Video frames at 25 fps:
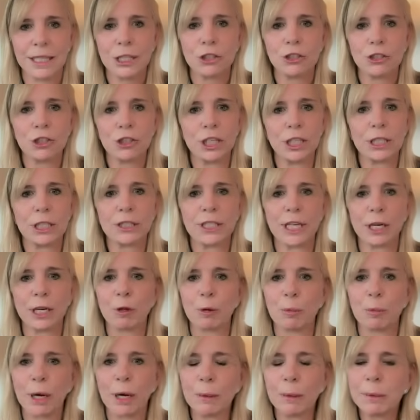She is a
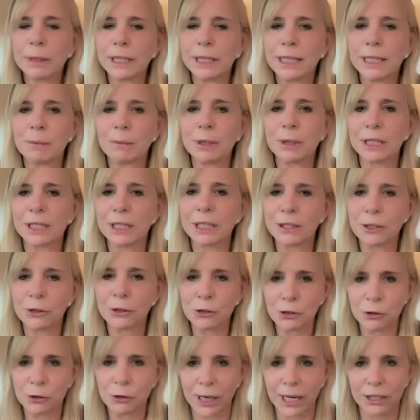Republican political
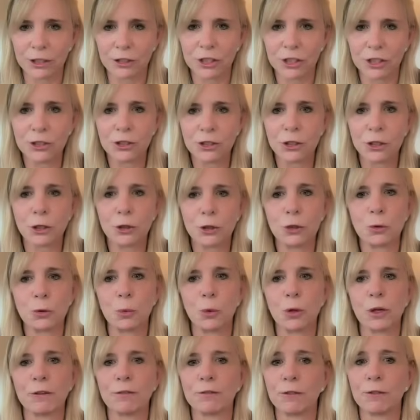strategist whose
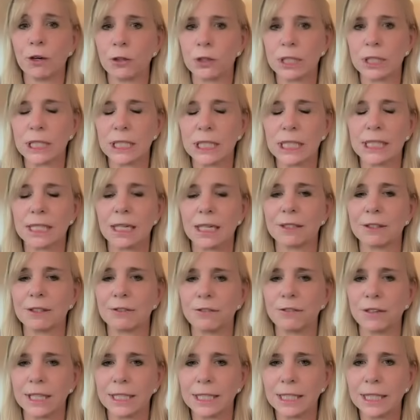work focuses on
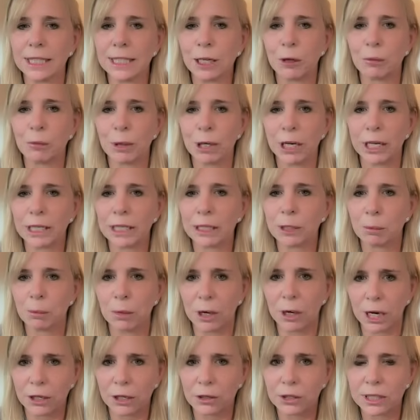defending American
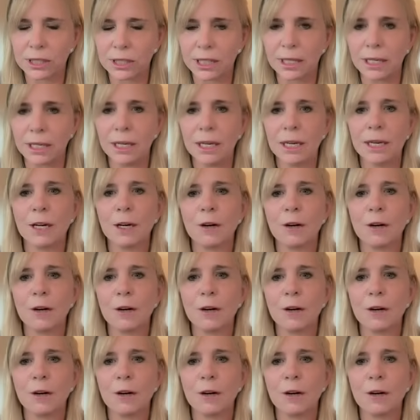democracy